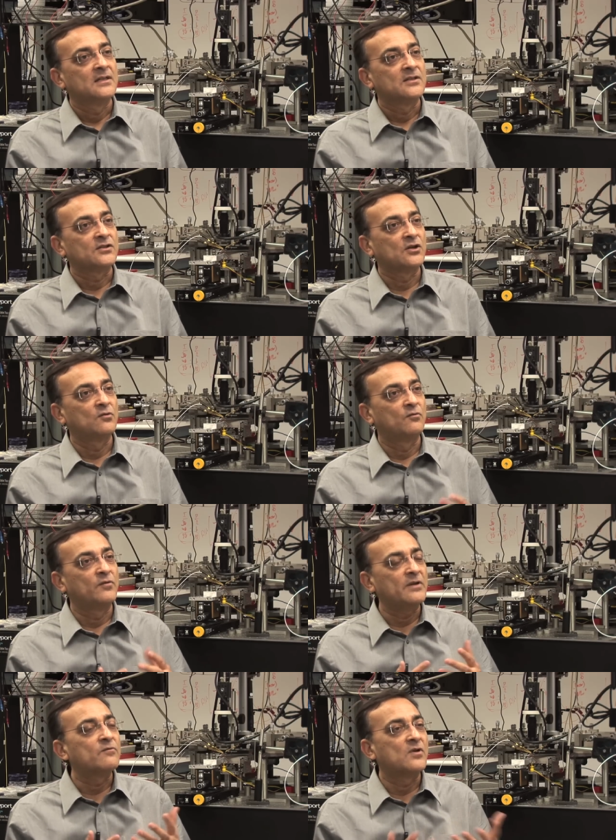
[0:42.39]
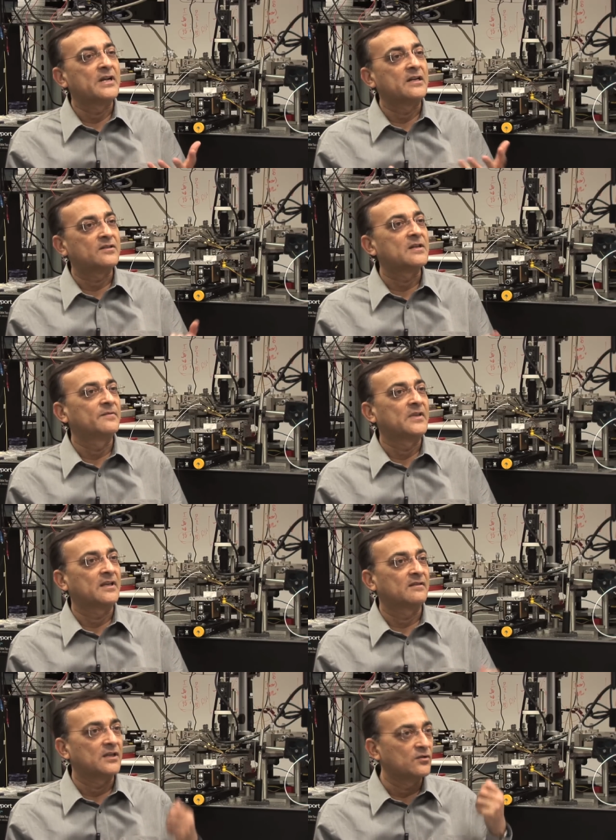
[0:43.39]
So we wanted
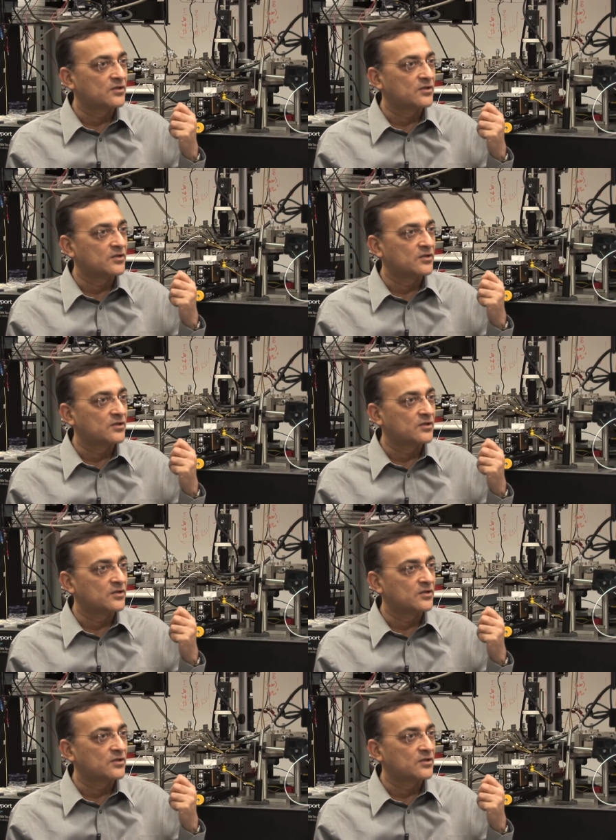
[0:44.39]
something that